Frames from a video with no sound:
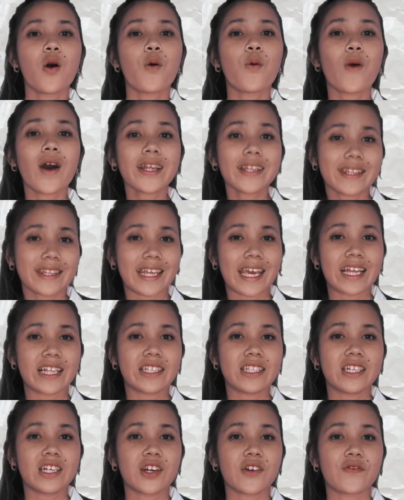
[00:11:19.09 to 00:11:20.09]

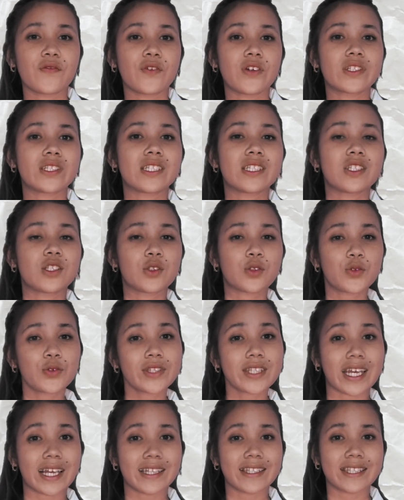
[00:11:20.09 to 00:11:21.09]
One-tailed versus
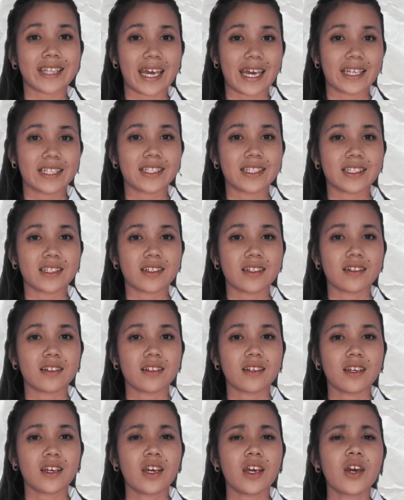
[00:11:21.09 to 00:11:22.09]
two-tailed test.
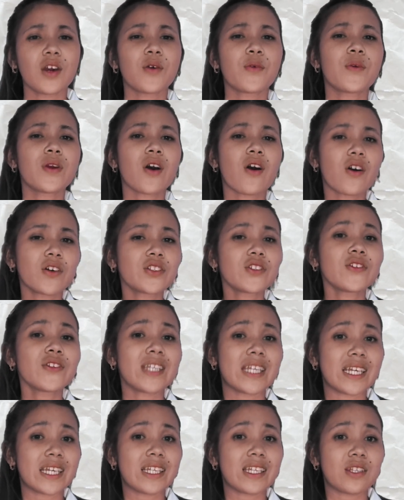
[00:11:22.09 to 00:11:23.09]
We
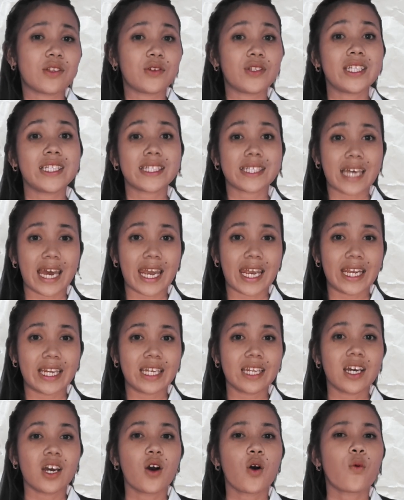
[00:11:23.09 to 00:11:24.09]
also need to
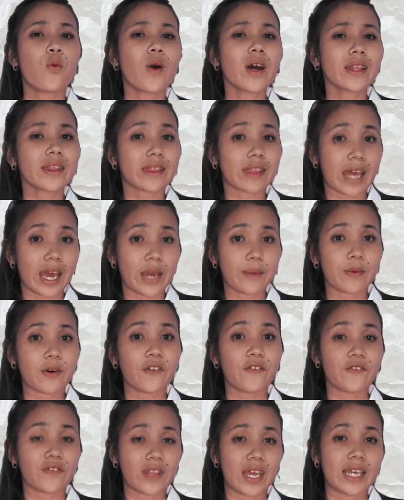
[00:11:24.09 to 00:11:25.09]
decide what type
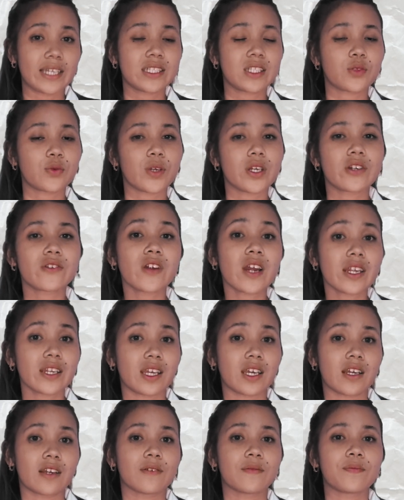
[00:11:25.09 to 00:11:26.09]
of test we are
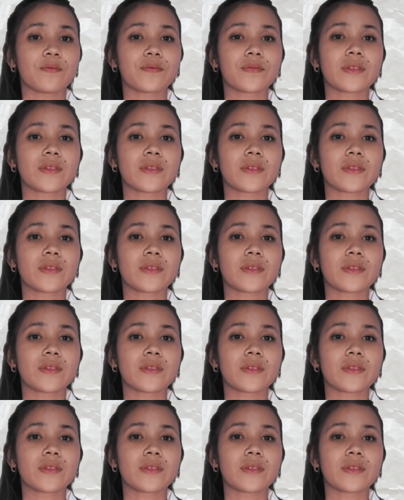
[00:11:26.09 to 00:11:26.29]
running.